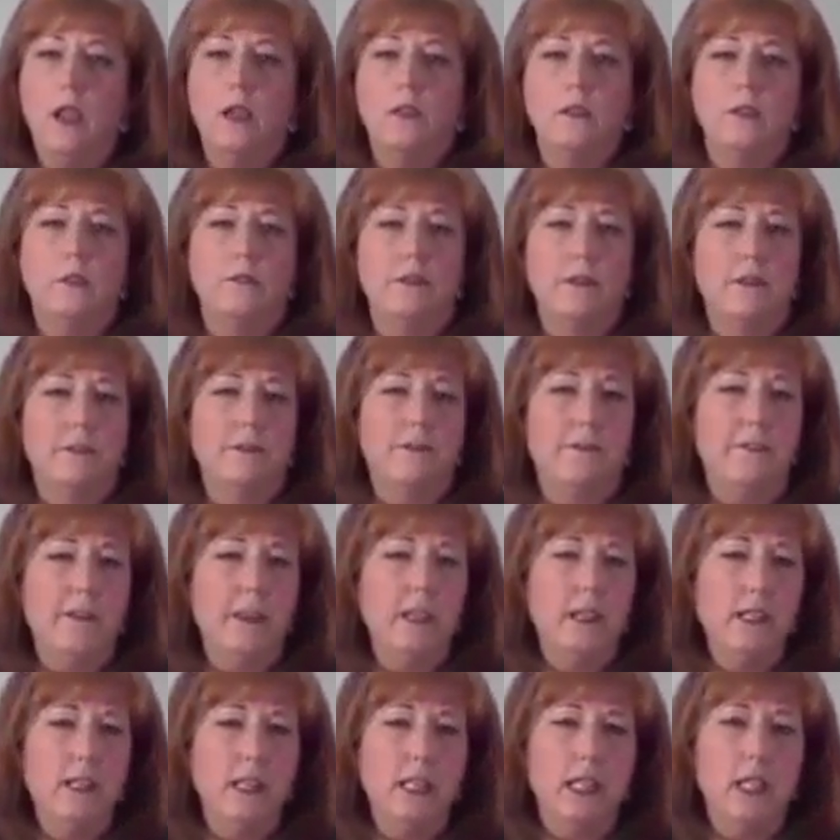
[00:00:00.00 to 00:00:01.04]
So if you're
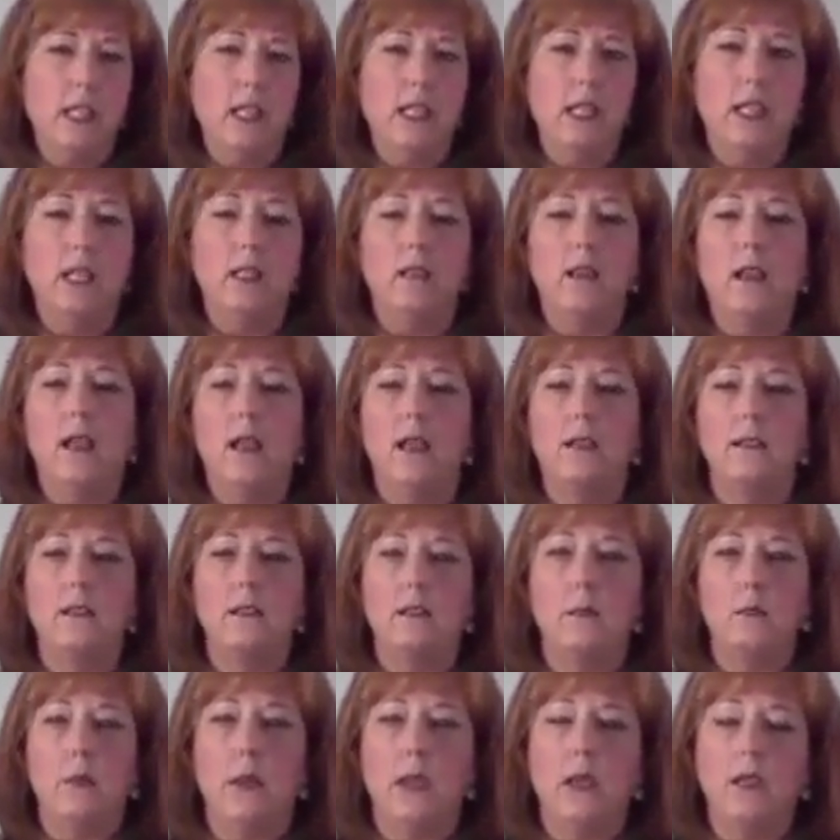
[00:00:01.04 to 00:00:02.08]
feeling a little
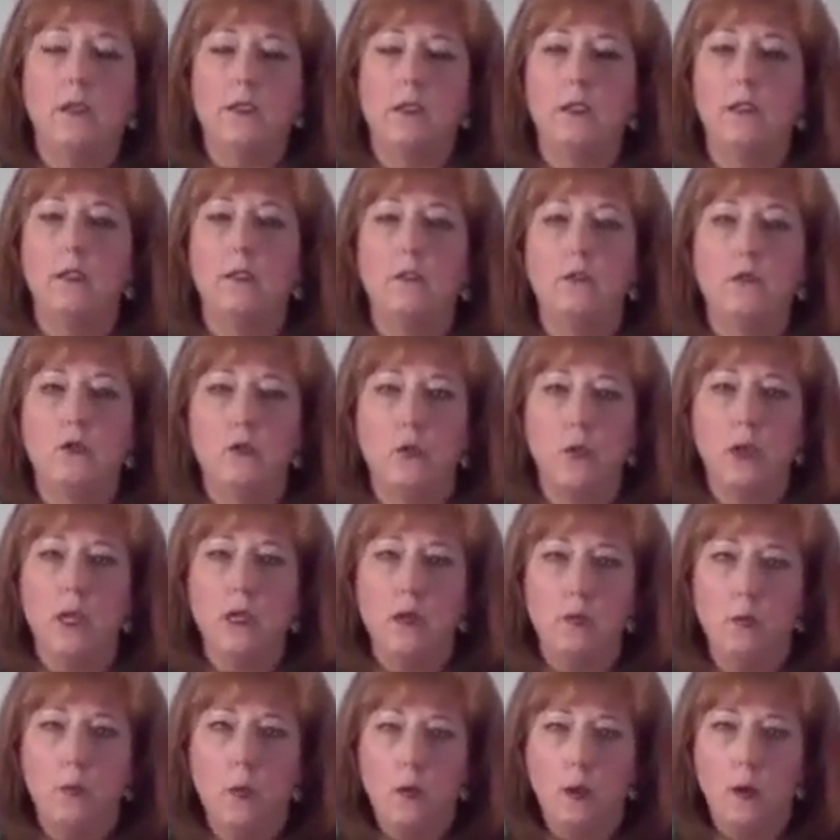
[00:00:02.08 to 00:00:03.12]
constipation,
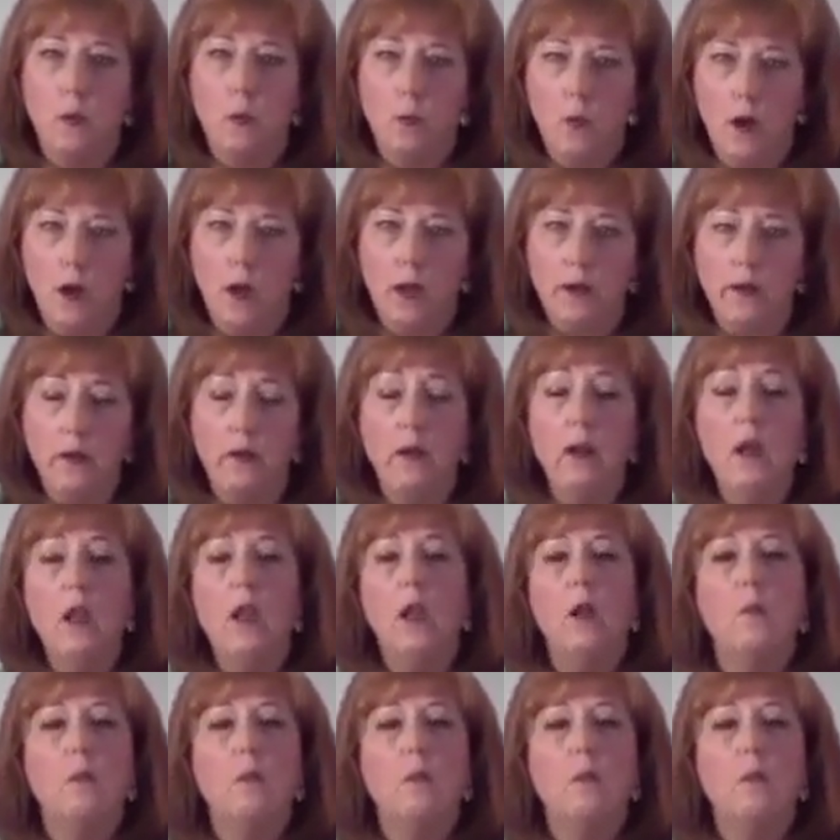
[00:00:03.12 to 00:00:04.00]
drink more water.